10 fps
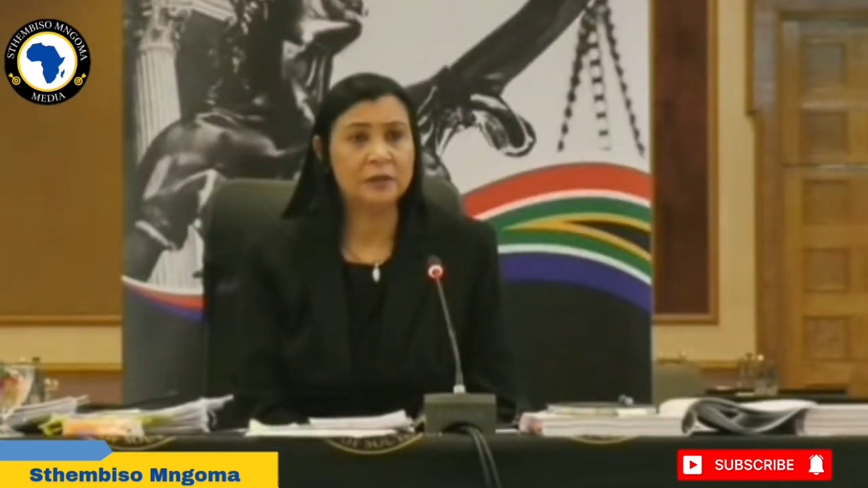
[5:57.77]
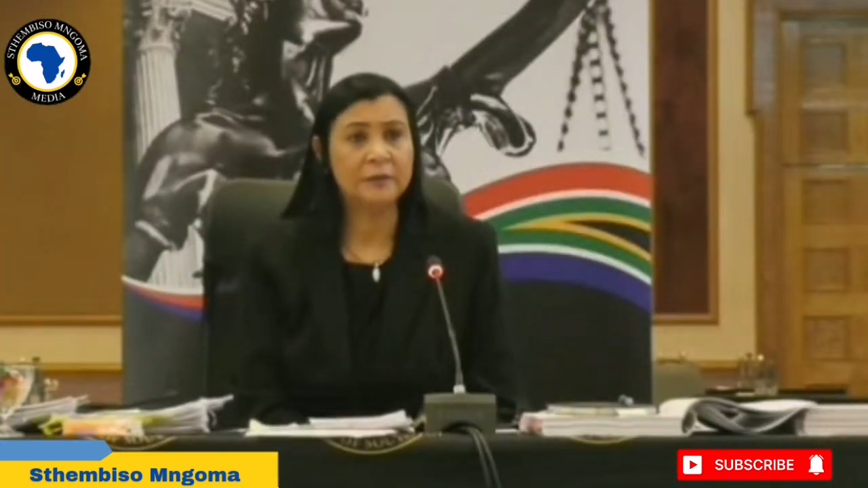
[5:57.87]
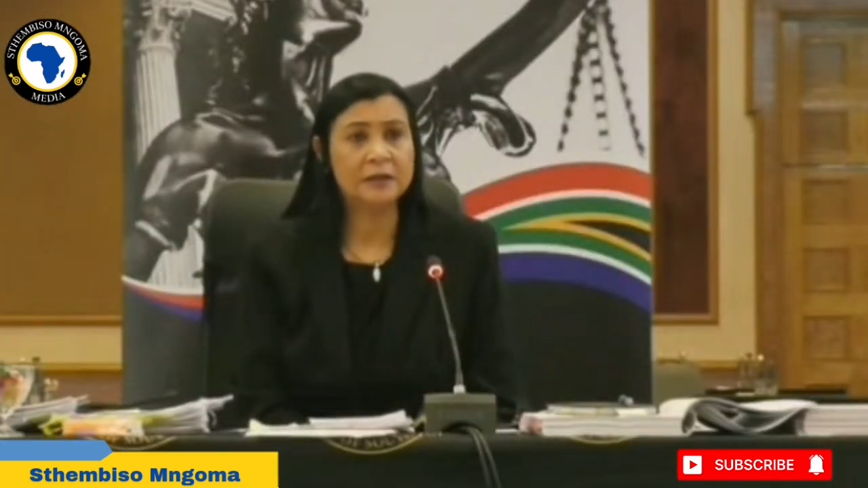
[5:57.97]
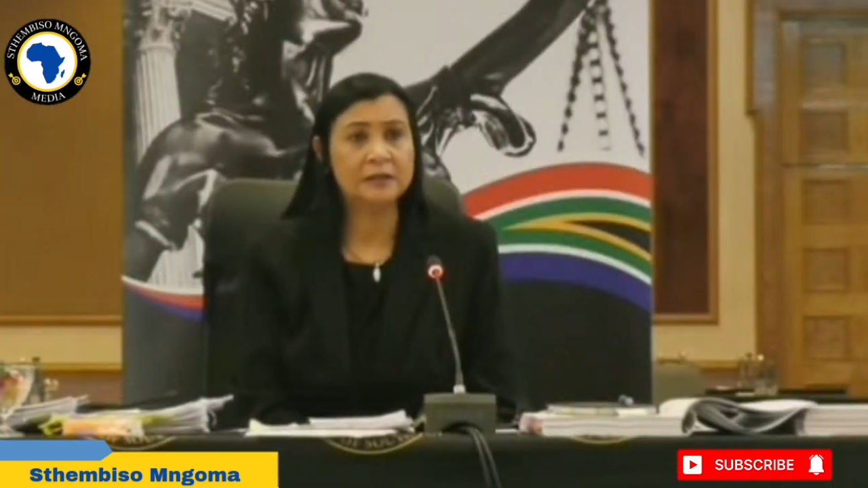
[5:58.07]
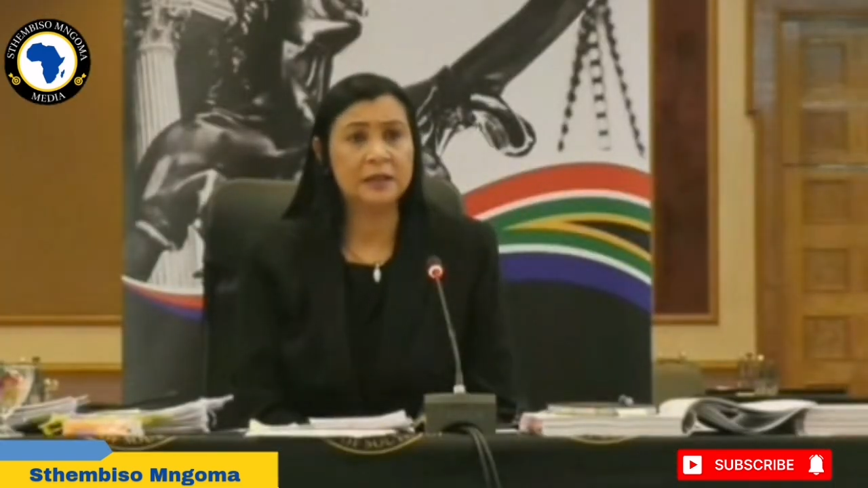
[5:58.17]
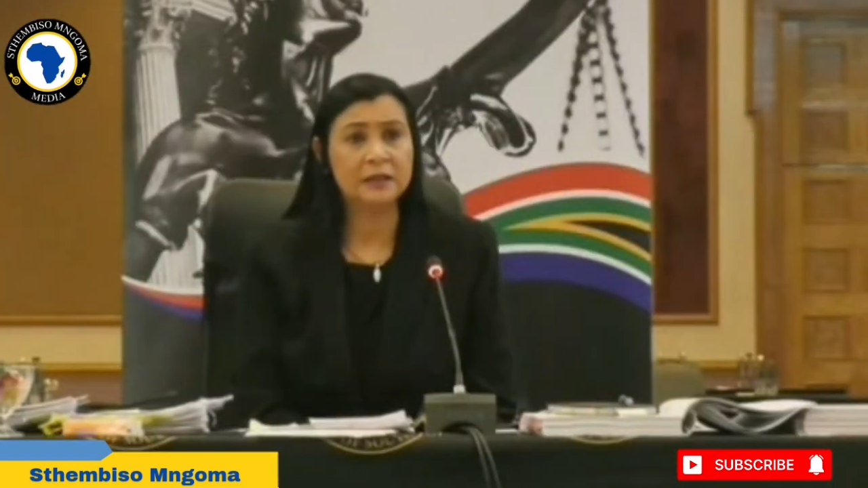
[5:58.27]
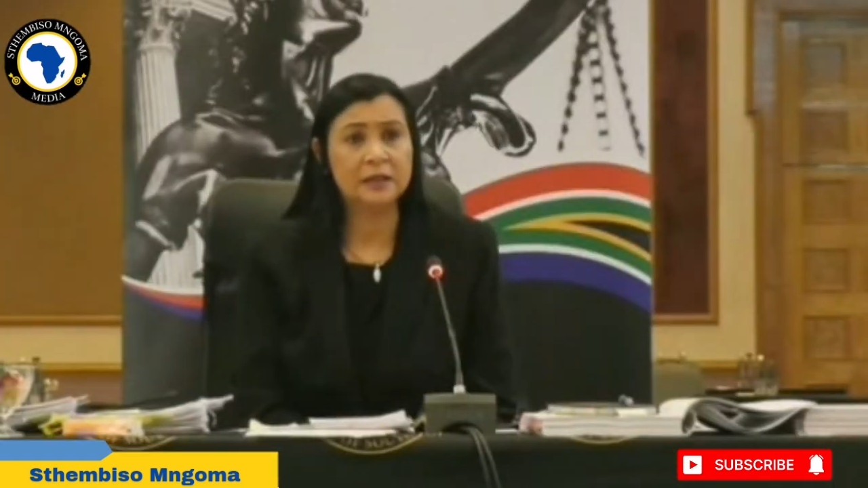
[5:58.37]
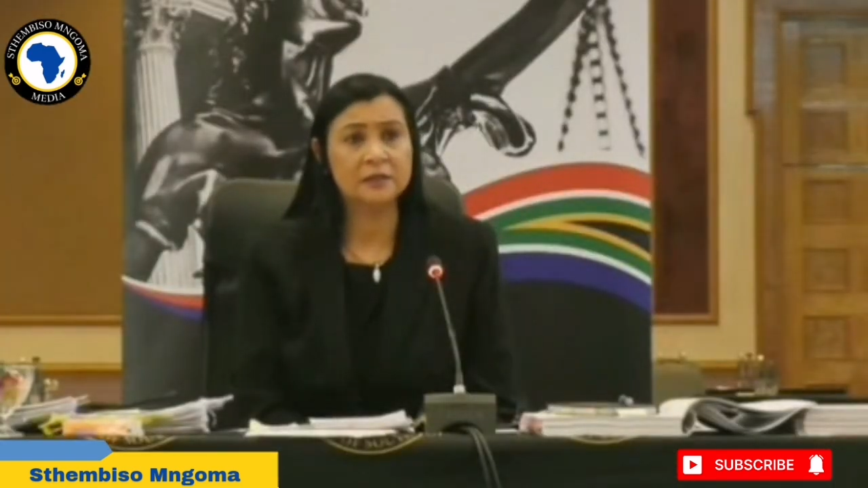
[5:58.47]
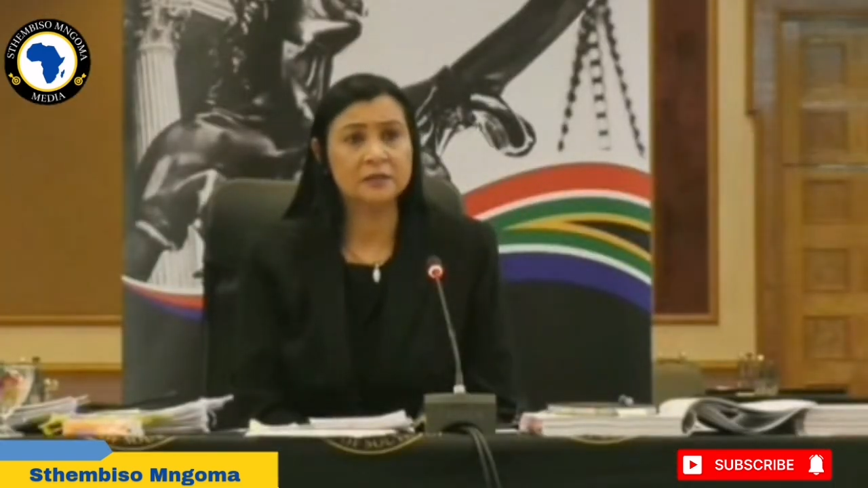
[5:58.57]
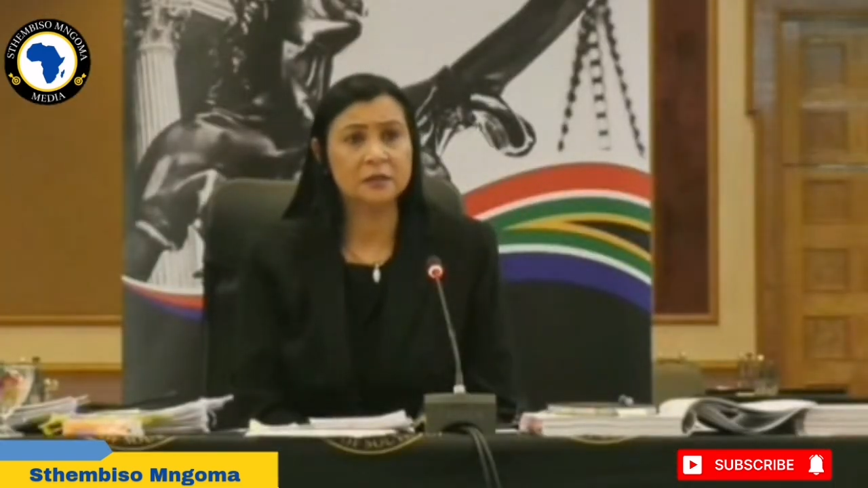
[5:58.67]
when a matter
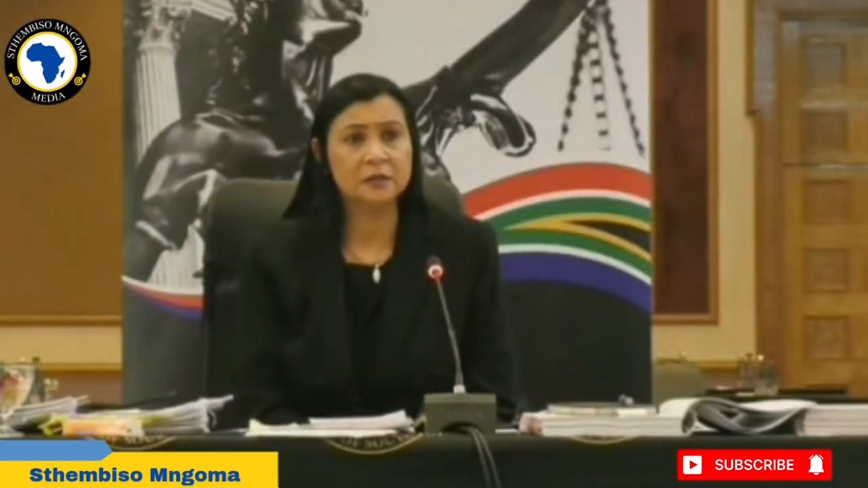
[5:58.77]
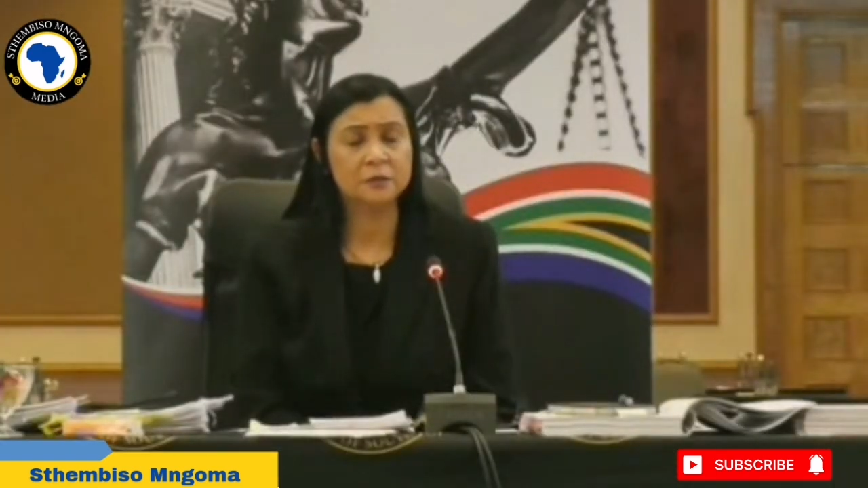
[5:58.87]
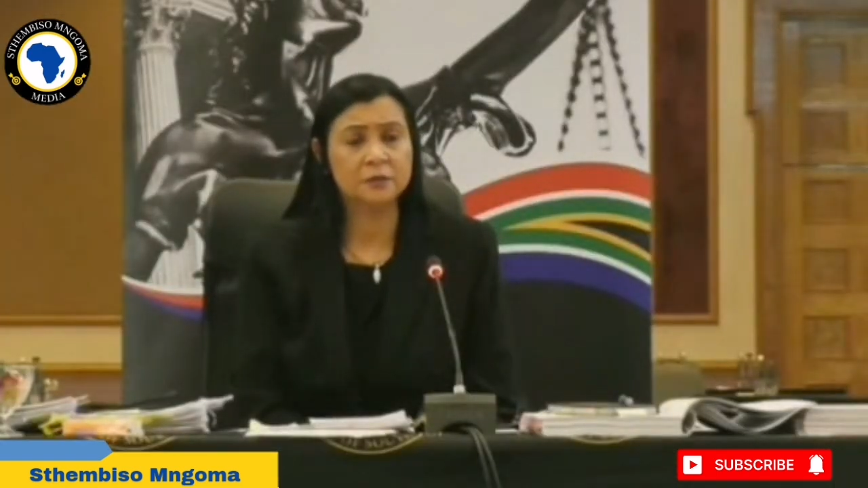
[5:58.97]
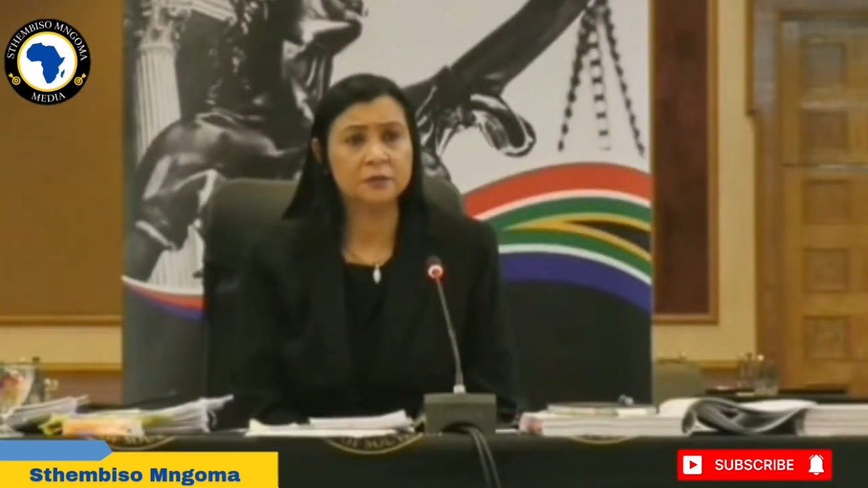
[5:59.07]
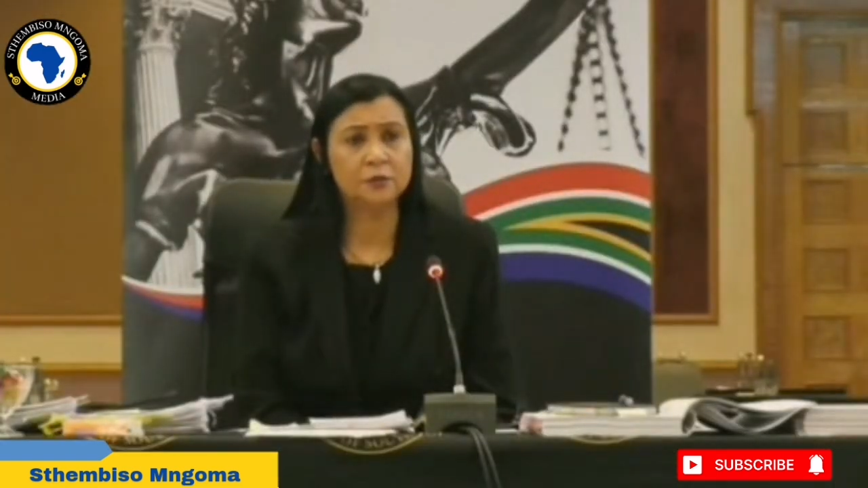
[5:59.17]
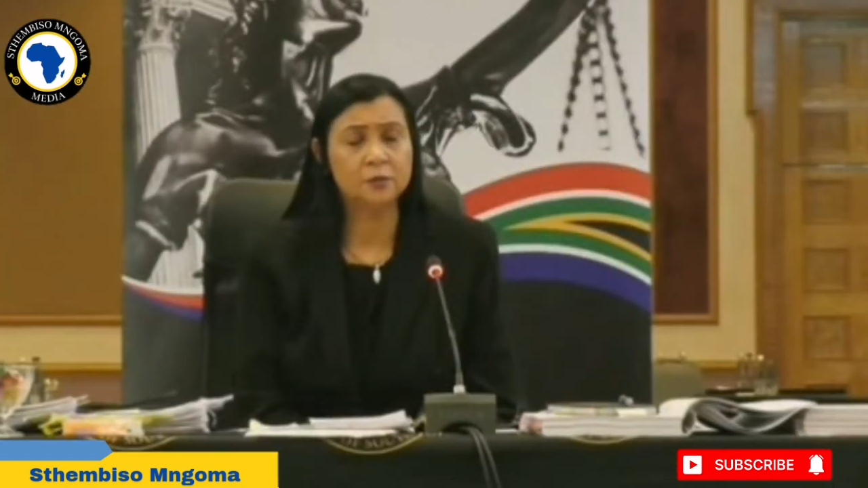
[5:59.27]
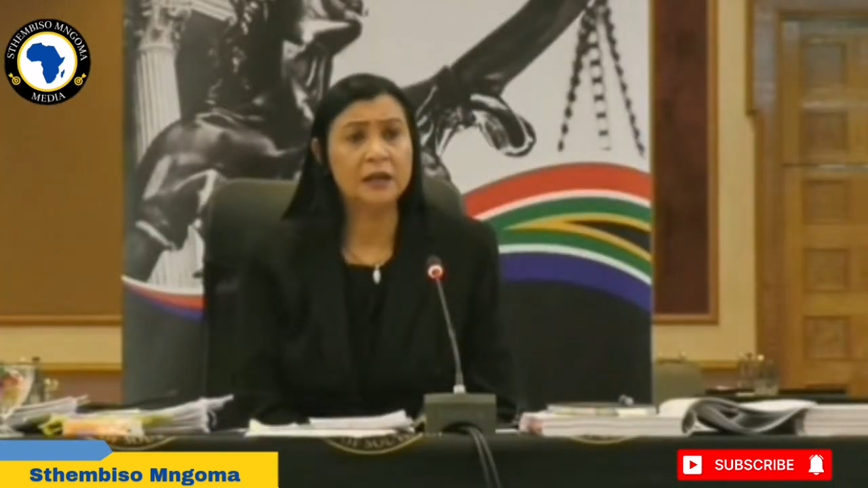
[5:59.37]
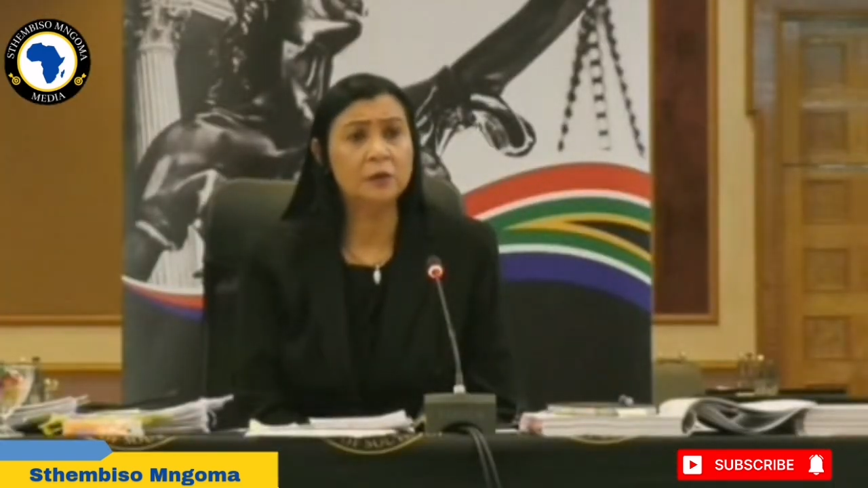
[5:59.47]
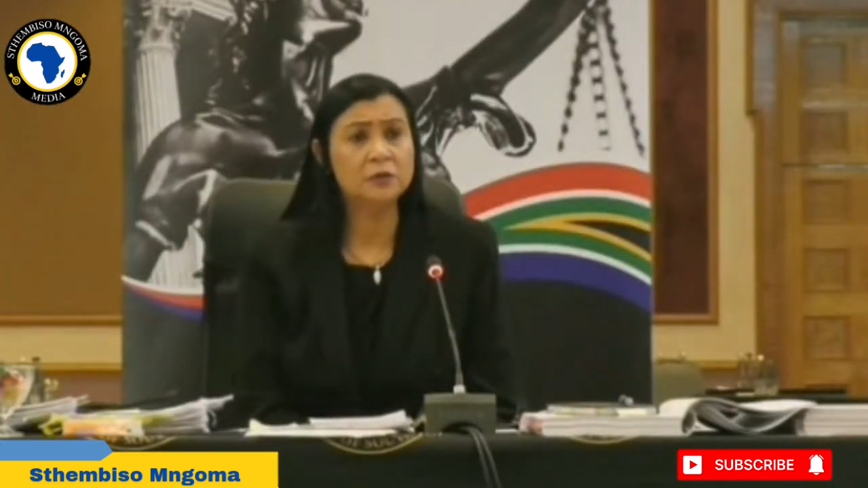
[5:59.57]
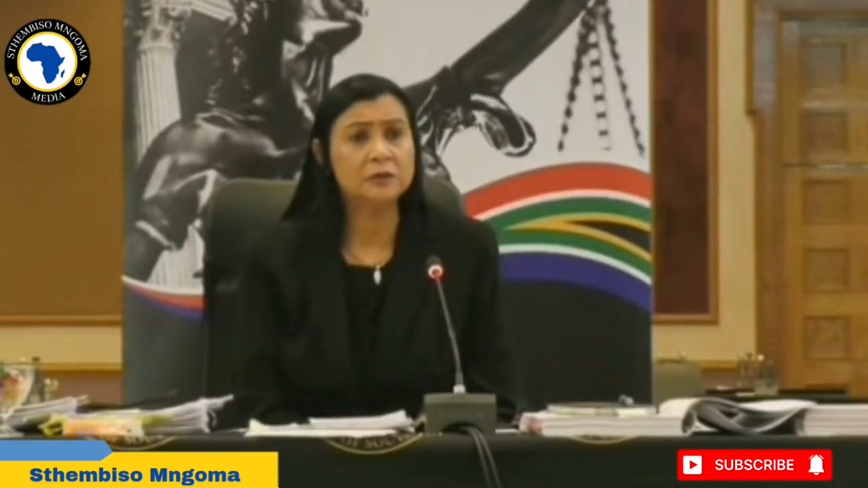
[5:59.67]
like that serves
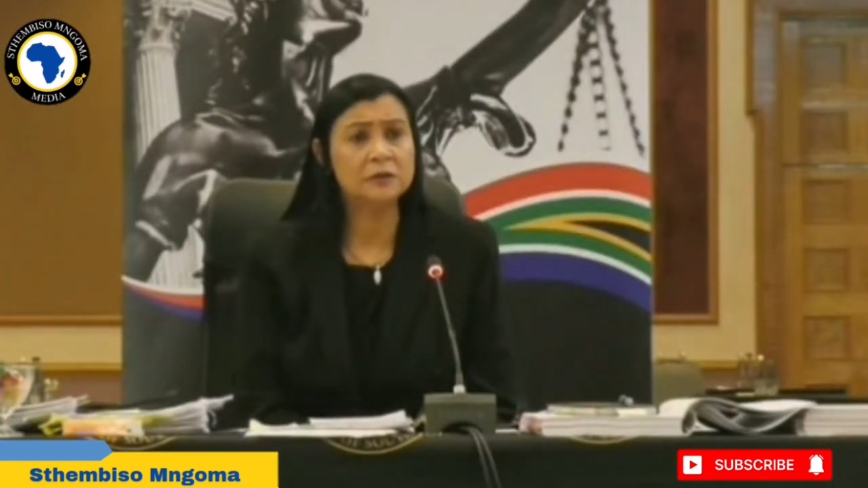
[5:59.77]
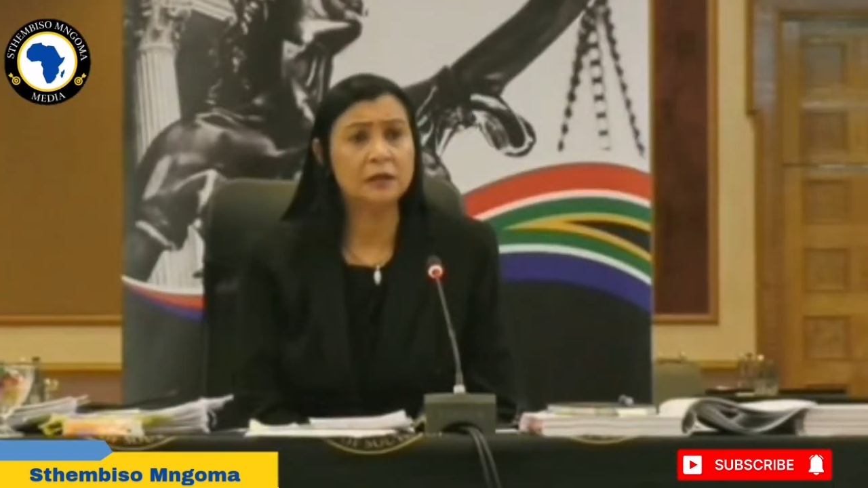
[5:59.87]
before me, I